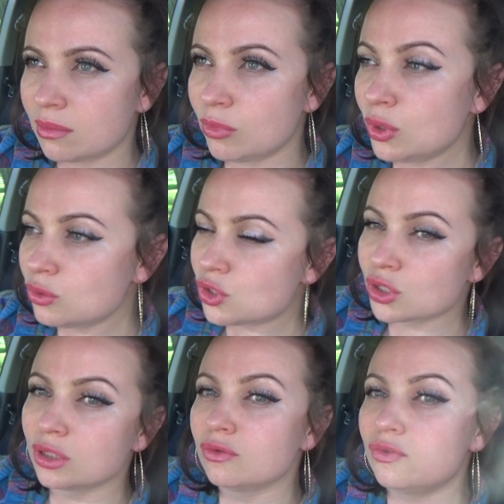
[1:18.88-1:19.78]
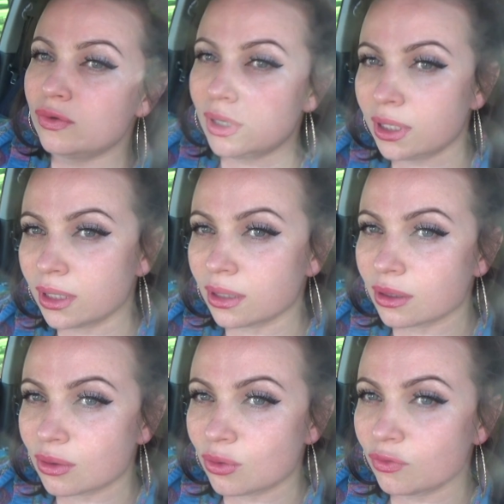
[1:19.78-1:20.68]
mutual
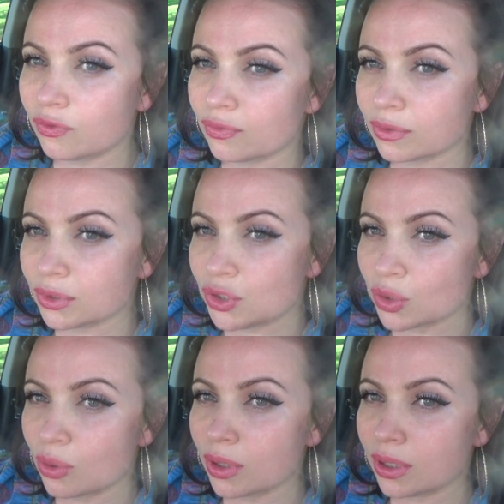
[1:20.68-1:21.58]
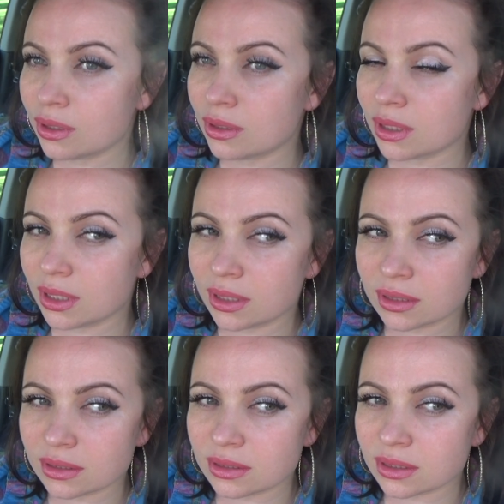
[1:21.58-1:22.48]
feeling of joy
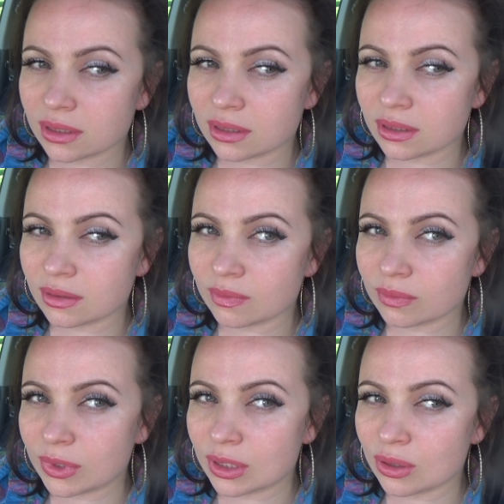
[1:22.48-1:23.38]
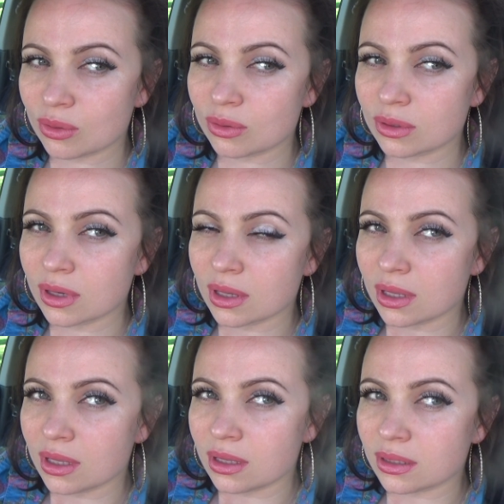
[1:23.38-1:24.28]
and, you know,
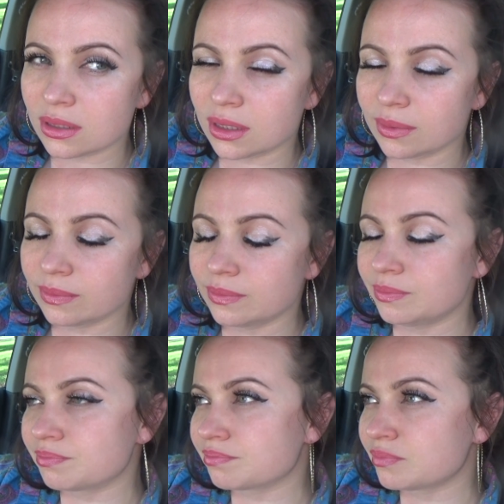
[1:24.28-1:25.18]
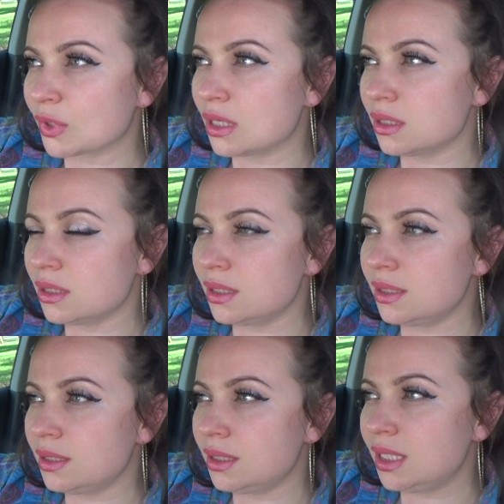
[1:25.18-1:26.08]
um,
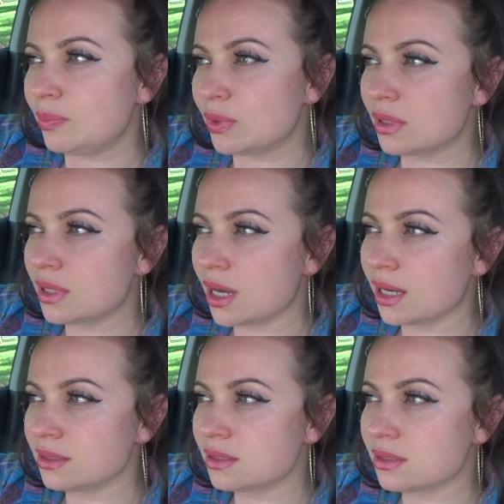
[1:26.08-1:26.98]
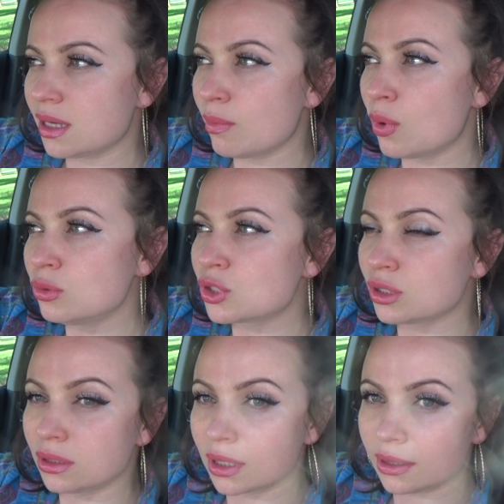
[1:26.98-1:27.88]
keeping that
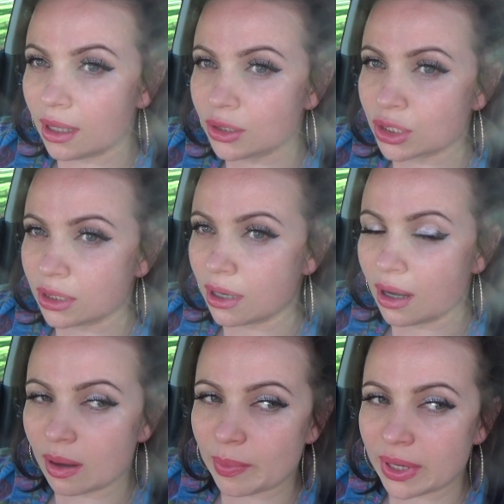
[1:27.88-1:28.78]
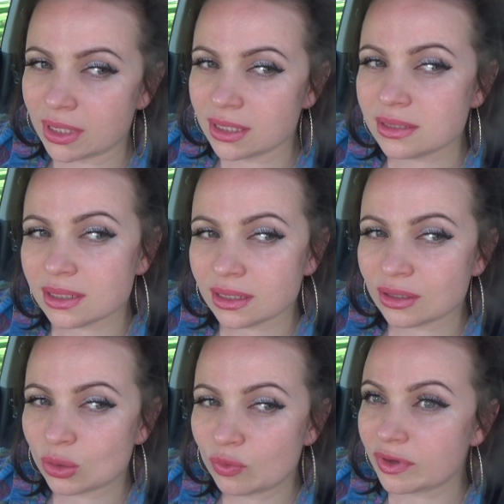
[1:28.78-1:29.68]
emotional connection up and i think
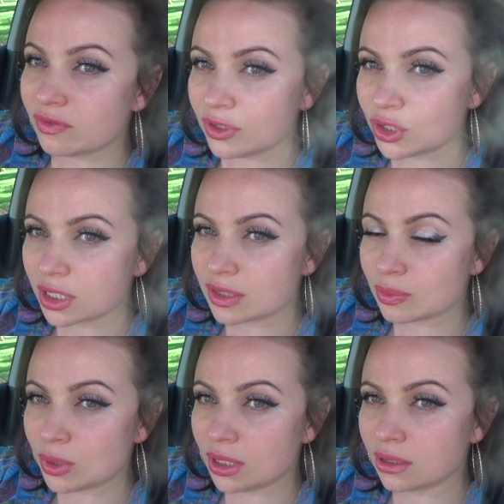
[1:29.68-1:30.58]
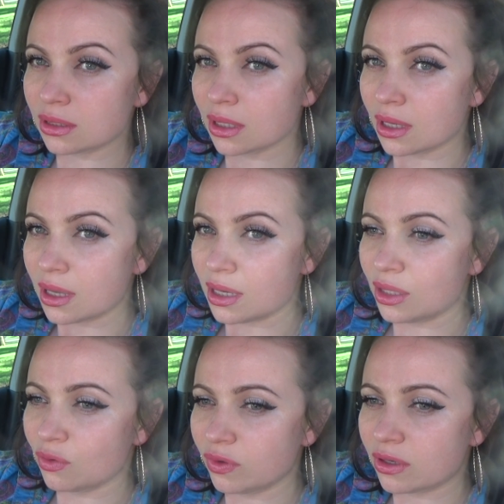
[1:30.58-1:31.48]
you know when we just meet you
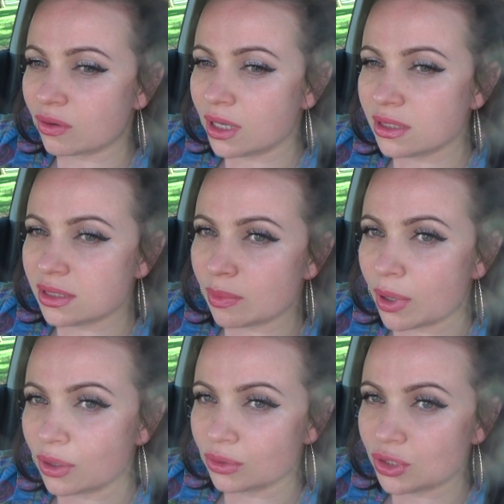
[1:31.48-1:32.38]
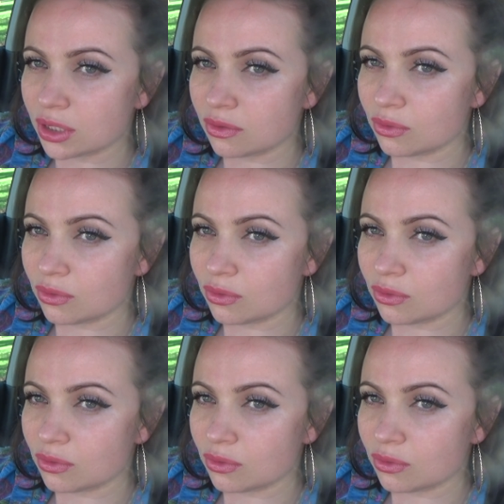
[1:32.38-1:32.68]
know we're crazy about each,